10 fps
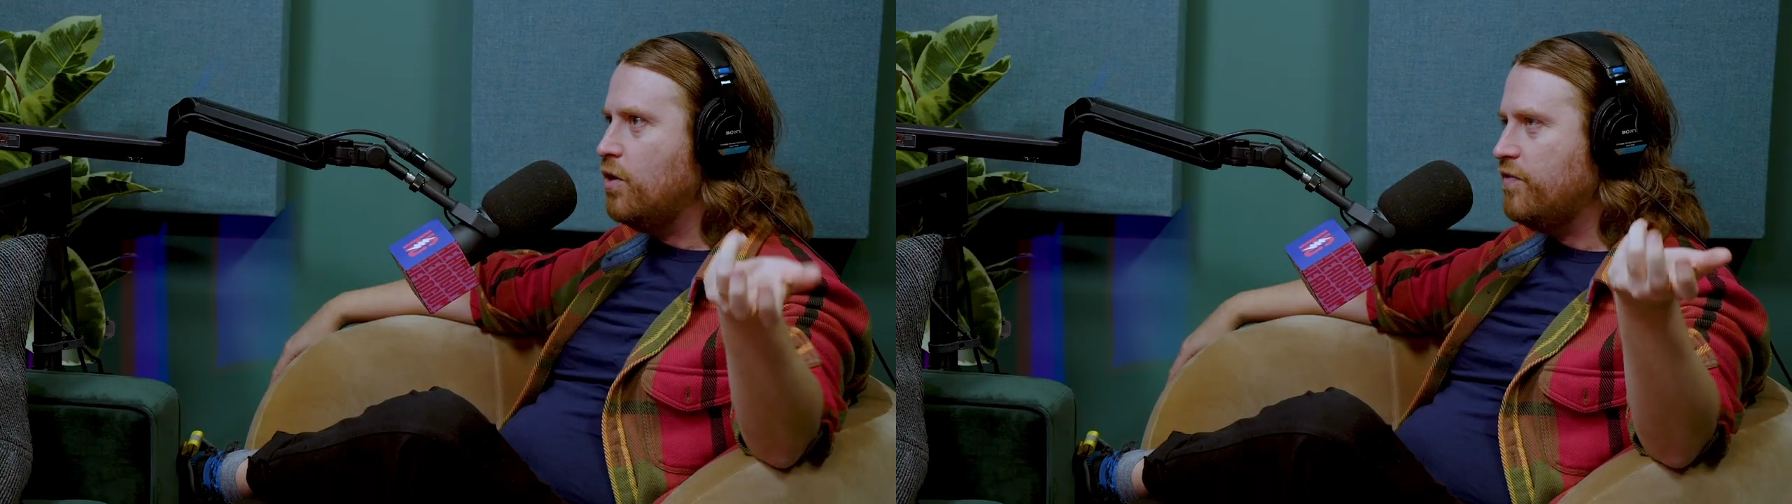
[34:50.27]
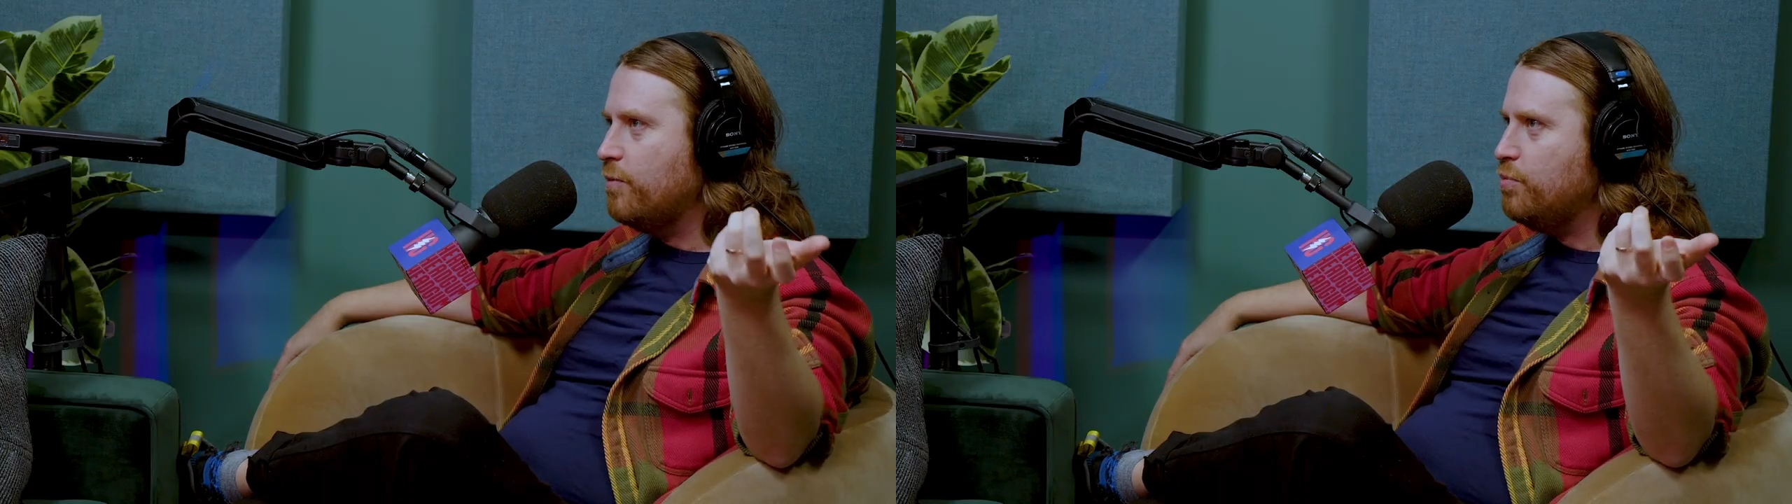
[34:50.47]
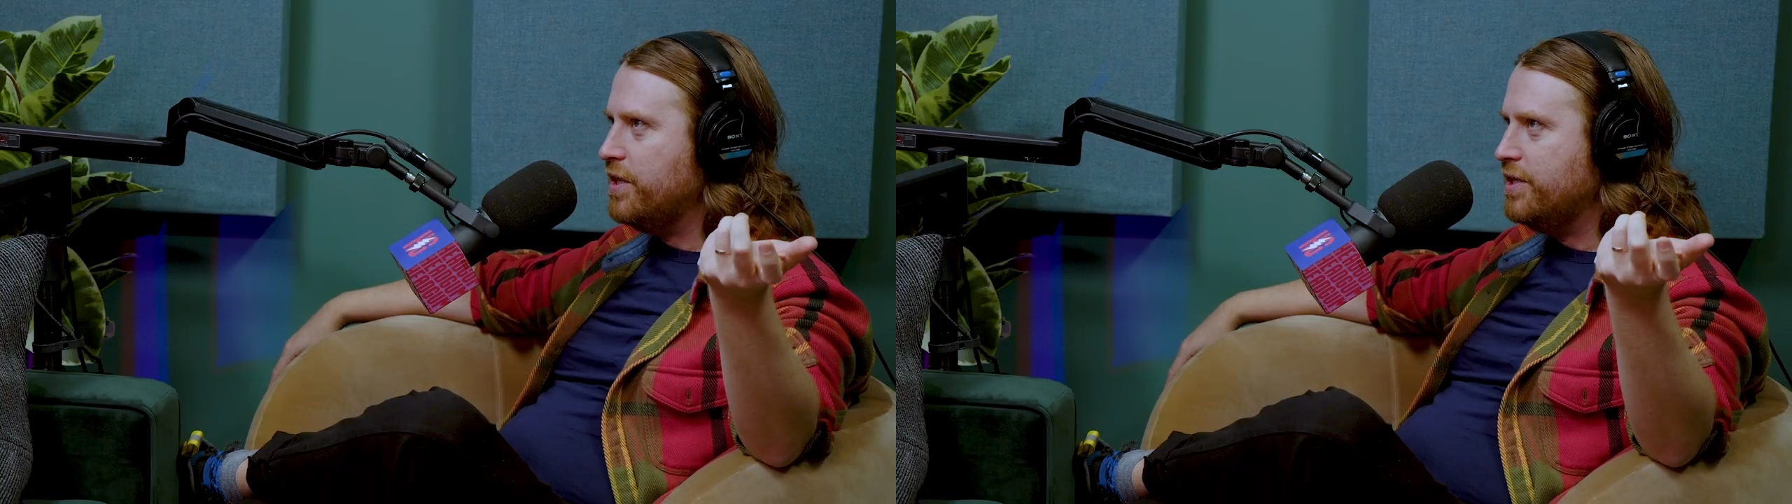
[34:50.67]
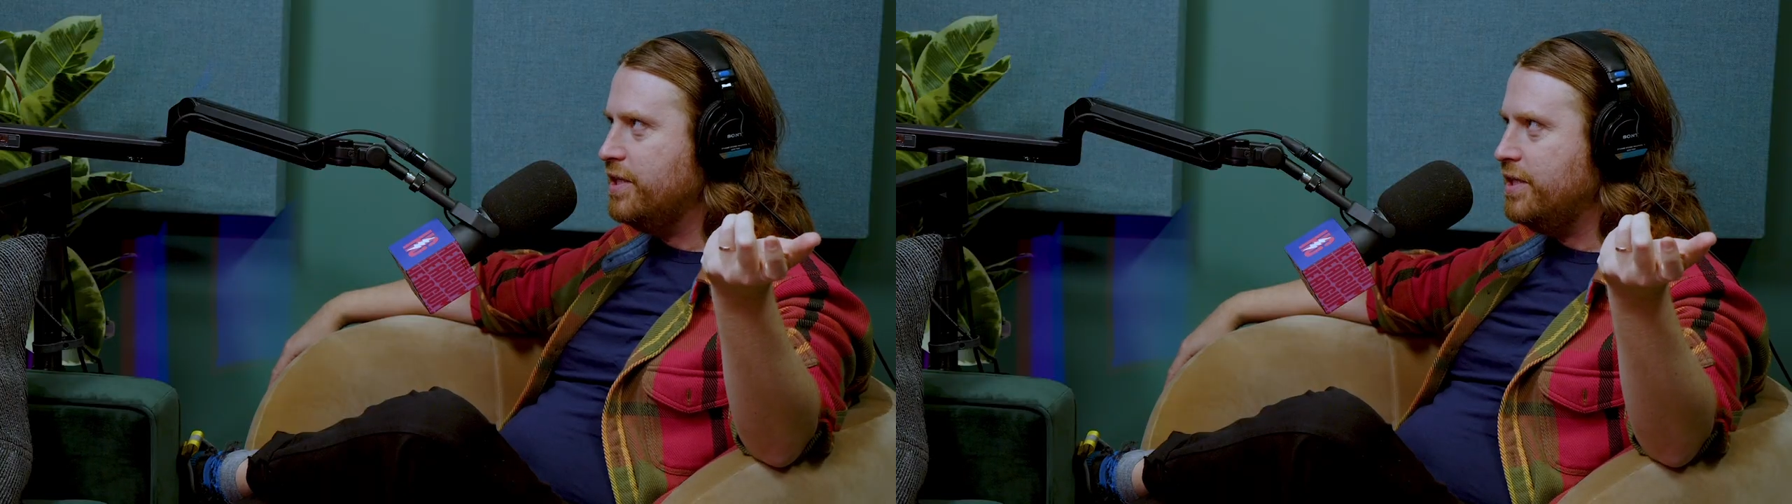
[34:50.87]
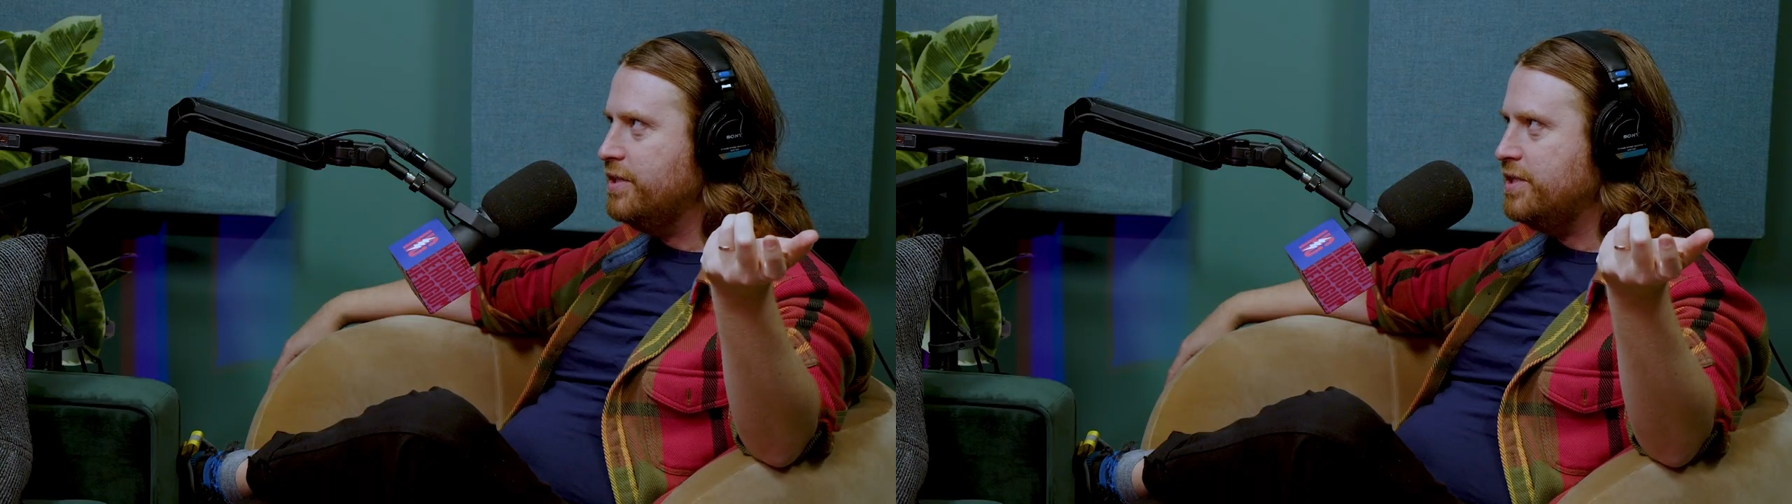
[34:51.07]
oh, if I'm playing in
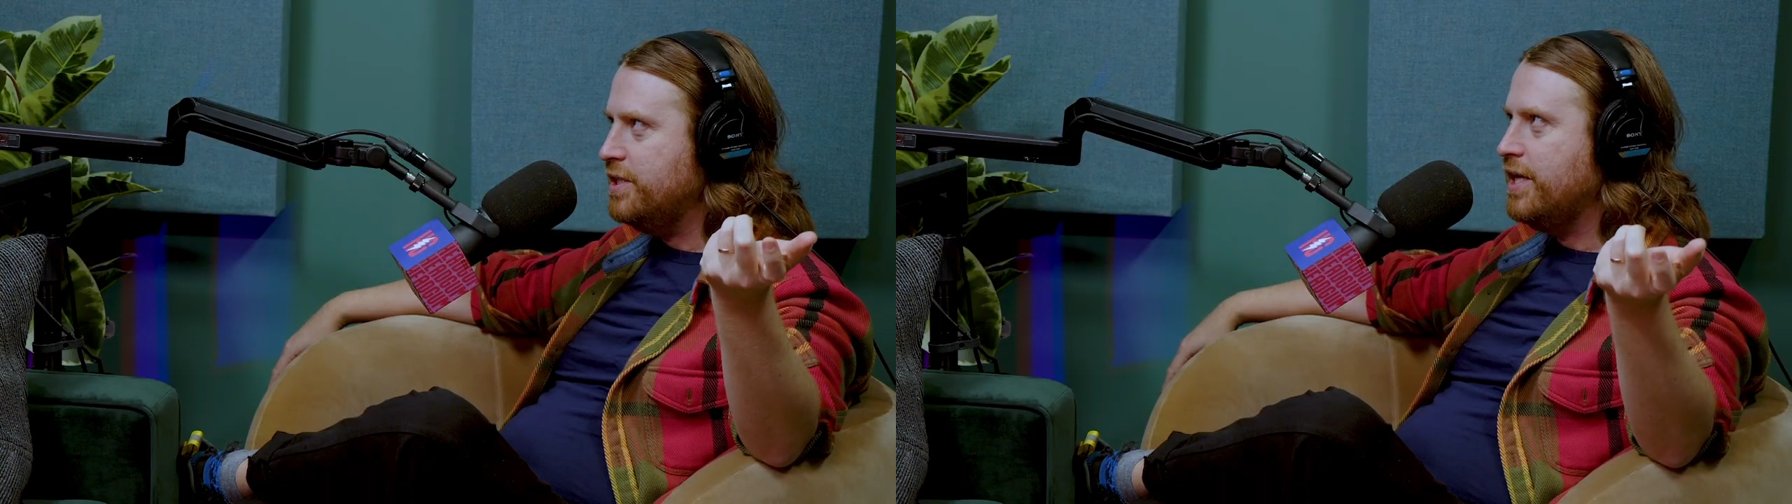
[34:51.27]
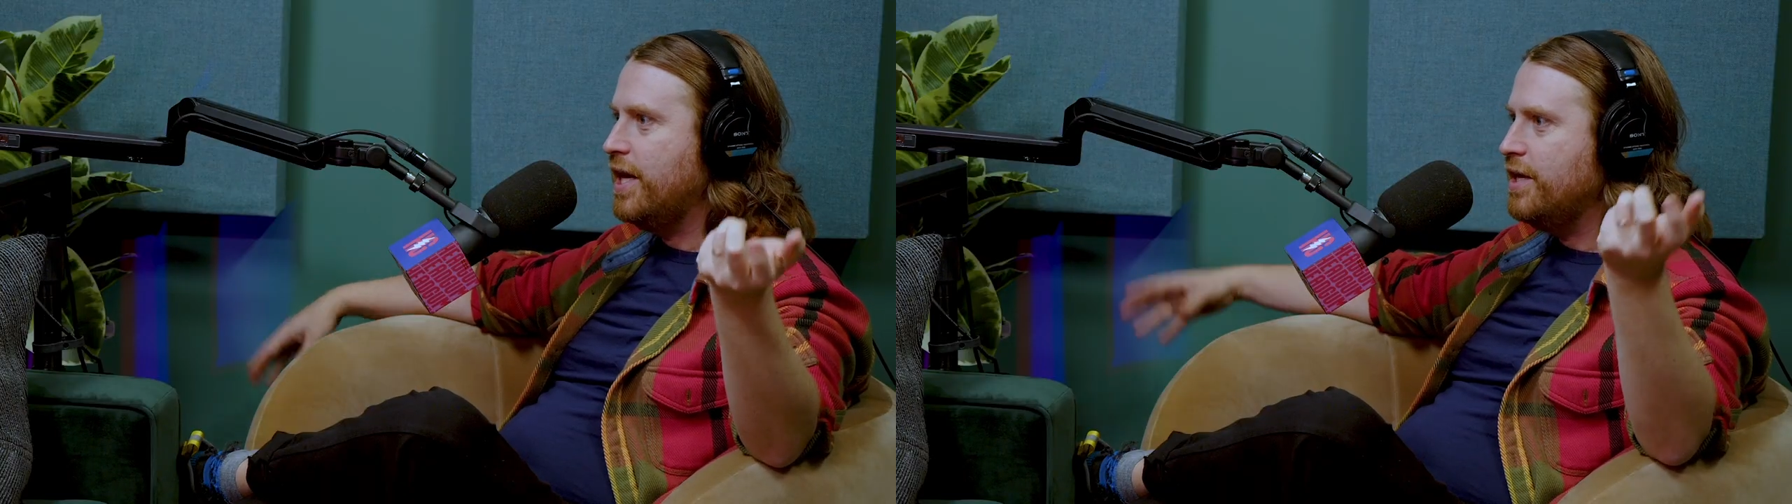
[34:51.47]
the key of C and I